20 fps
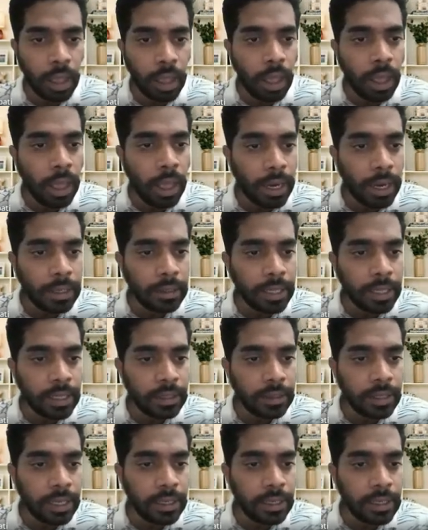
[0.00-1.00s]
And
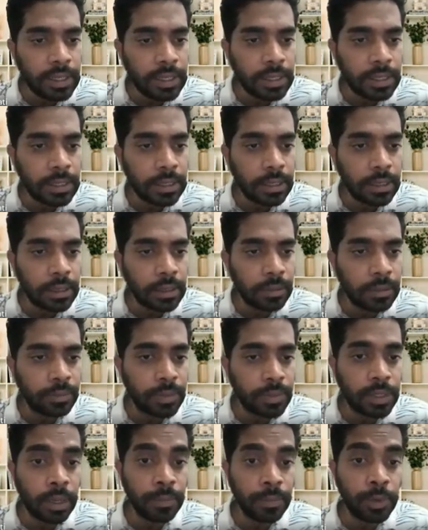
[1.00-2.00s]
then there is a
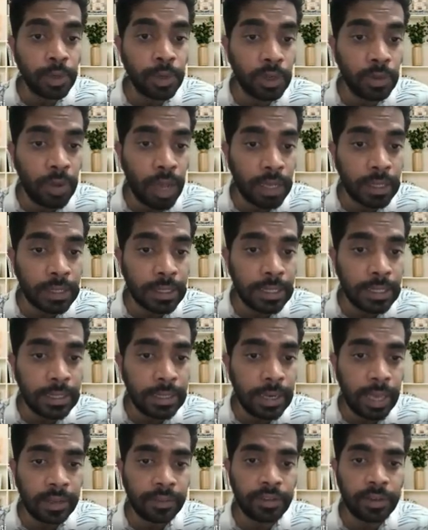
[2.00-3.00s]
subunit vaccine
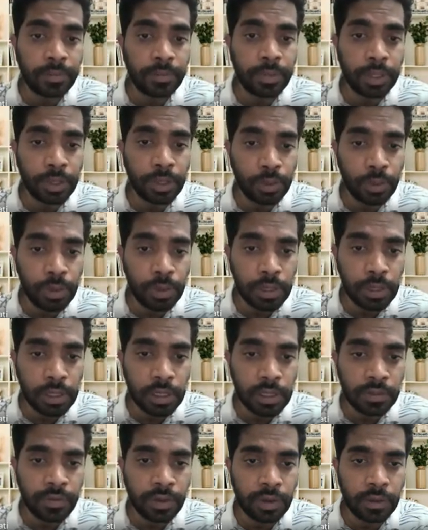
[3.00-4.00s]
like for
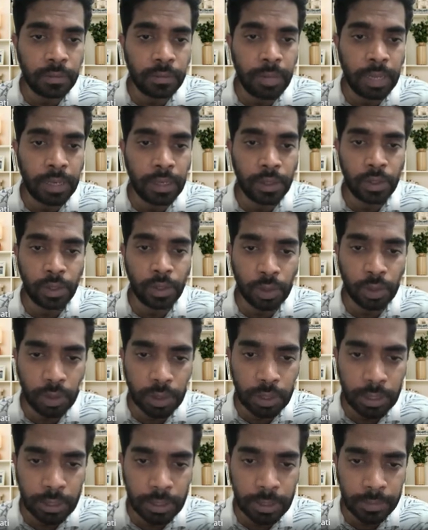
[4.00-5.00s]
pertussis, for
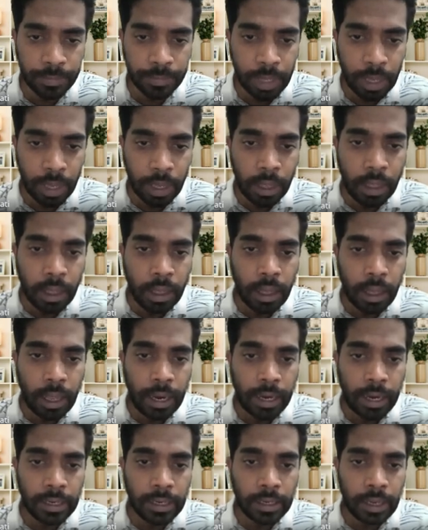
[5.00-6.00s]
meningococcus,
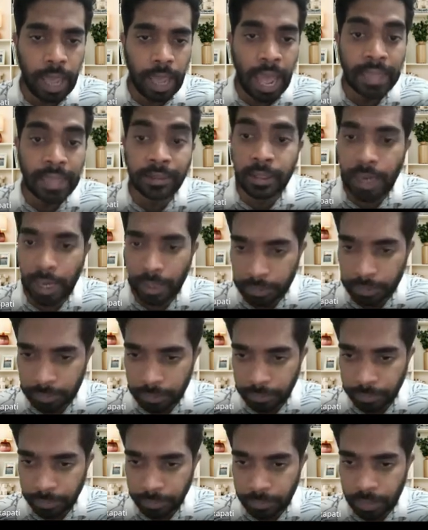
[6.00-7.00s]
and
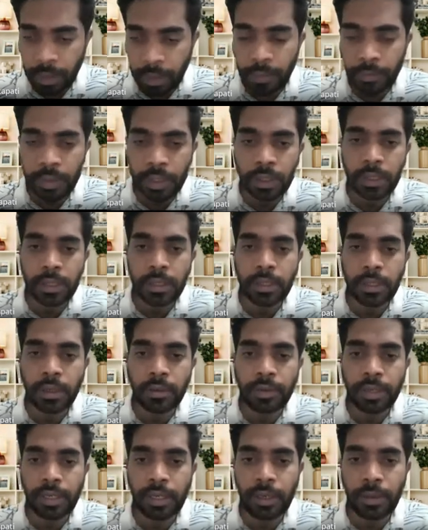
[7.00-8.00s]
anthrax, which is a
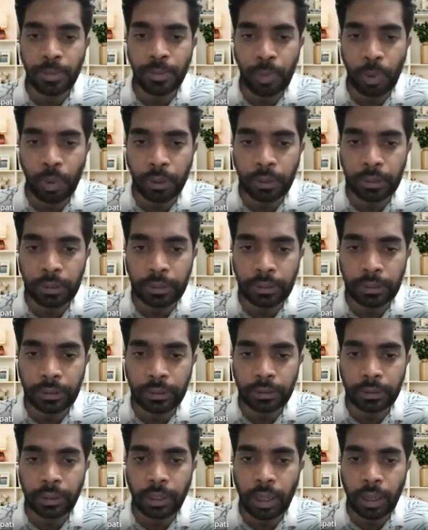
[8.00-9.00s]
very
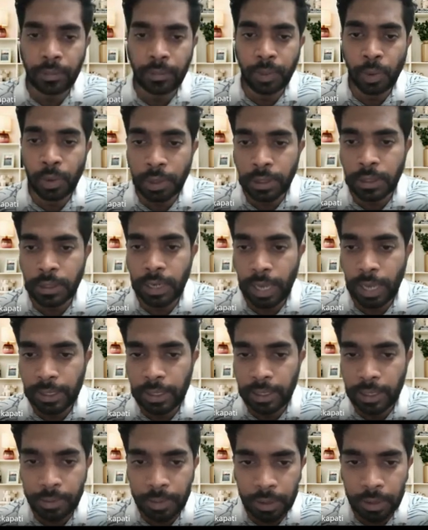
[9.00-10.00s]
important post
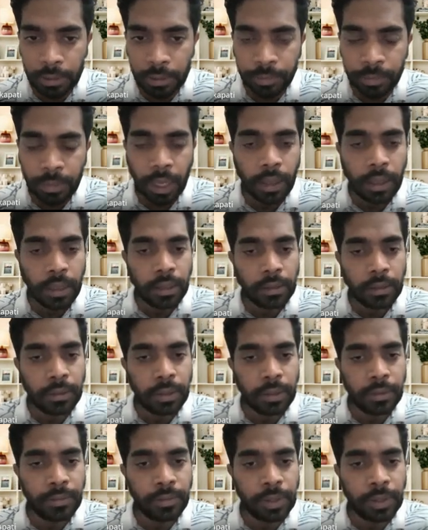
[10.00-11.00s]
9/11
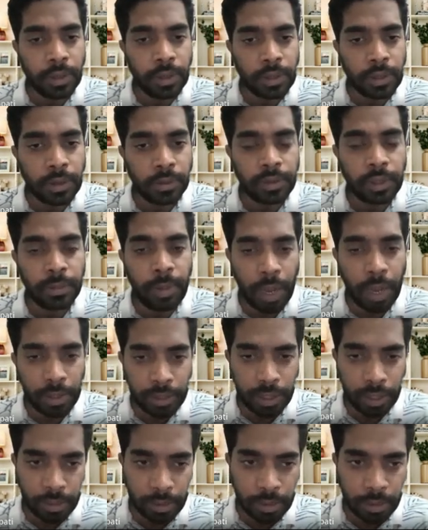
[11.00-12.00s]
because of the
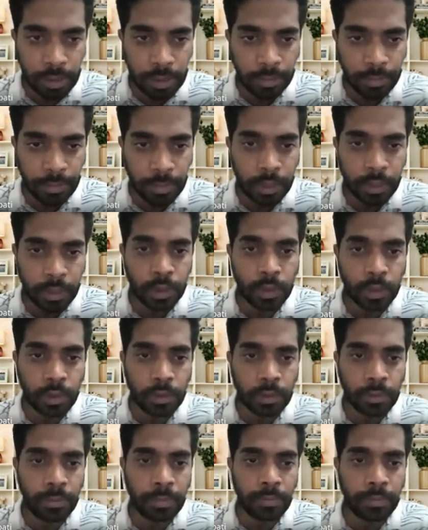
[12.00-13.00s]
bioterrorism.
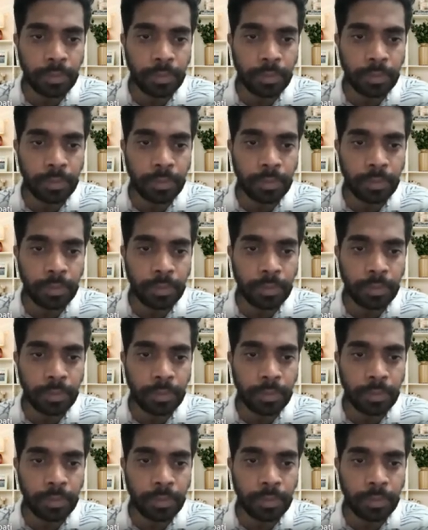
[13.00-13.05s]
So